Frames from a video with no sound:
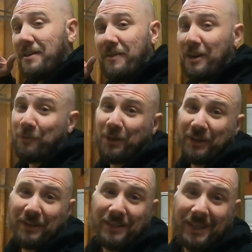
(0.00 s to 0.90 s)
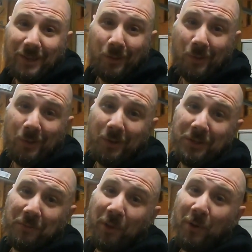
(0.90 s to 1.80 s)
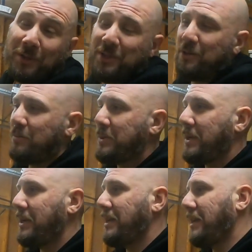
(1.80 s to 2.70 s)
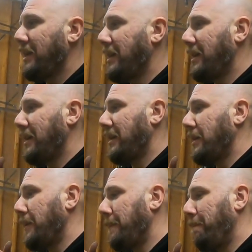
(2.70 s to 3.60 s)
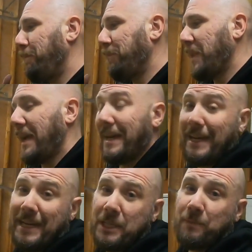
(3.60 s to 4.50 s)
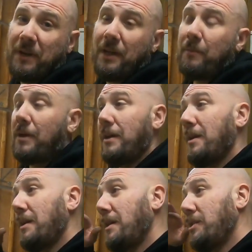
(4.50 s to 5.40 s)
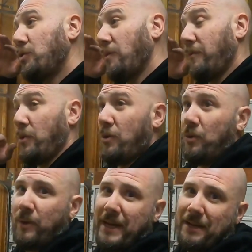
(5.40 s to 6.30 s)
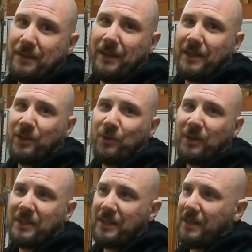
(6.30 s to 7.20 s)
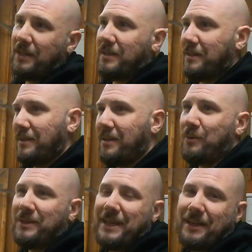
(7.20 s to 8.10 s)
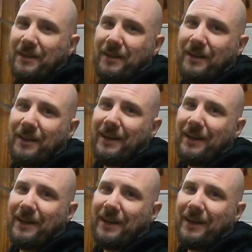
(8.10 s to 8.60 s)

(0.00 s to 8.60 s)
Found a really good deal on some long tubes and an X pipe. Drove all the way out to like New York City because the deal was that good.